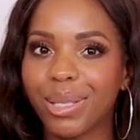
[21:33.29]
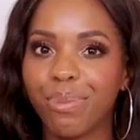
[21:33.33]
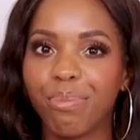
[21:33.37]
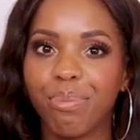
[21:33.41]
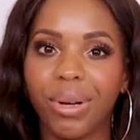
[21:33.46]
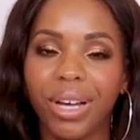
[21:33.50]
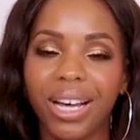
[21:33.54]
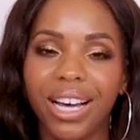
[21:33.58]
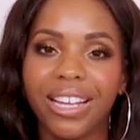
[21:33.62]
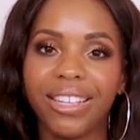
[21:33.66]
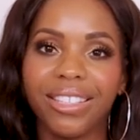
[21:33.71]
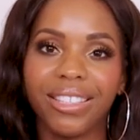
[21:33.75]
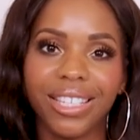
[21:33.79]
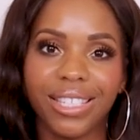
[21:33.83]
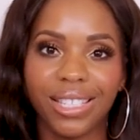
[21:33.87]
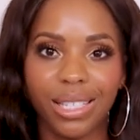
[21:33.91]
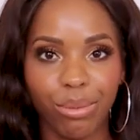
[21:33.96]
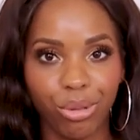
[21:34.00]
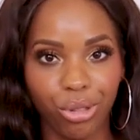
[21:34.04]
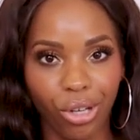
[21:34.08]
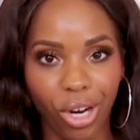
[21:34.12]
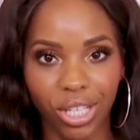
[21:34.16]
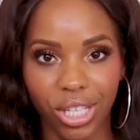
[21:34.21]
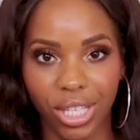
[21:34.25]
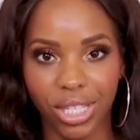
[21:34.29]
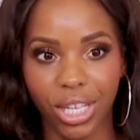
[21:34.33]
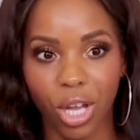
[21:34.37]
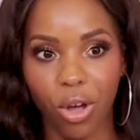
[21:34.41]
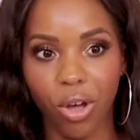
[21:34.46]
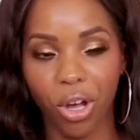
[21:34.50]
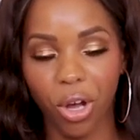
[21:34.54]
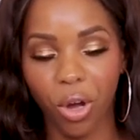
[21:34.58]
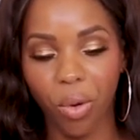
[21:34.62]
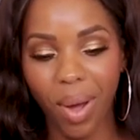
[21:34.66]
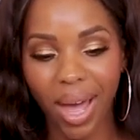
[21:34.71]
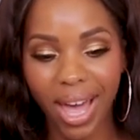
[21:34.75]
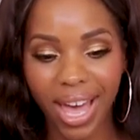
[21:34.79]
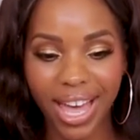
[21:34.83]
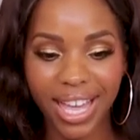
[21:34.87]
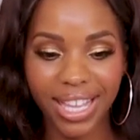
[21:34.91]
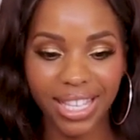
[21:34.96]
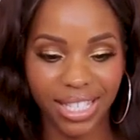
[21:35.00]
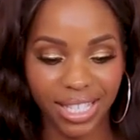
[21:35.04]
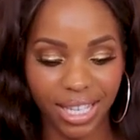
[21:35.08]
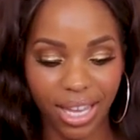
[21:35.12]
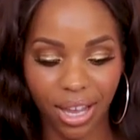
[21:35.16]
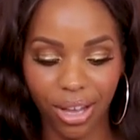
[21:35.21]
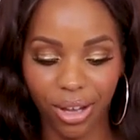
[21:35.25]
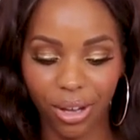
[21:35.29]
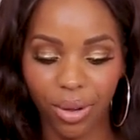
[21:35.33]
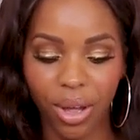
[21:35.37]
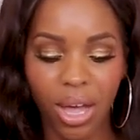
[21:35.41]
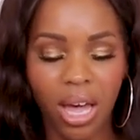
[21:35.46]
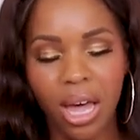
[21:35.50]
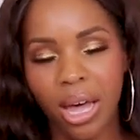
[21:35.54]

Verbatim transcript: but the slip dress is going away, so,